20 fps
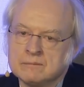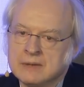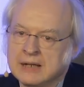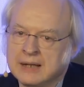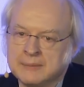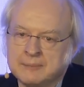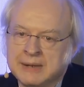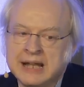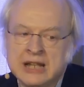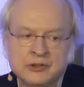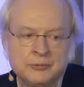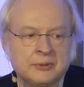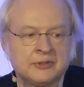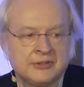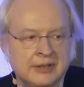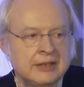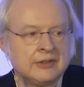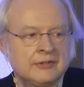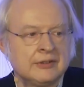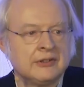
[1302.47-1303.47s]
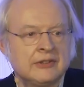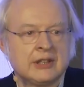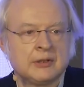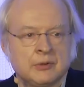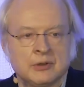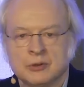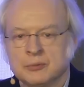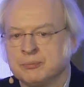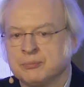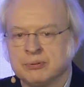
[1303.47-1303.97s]
my expectation is that
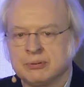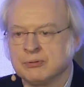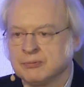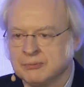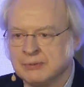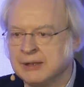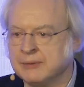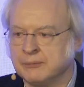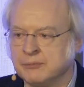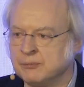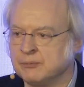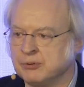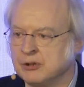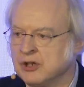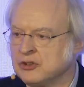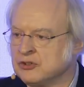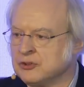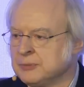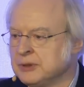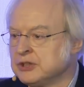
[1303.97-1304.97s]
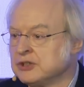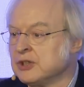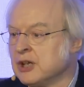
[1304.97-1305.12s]
it will approximately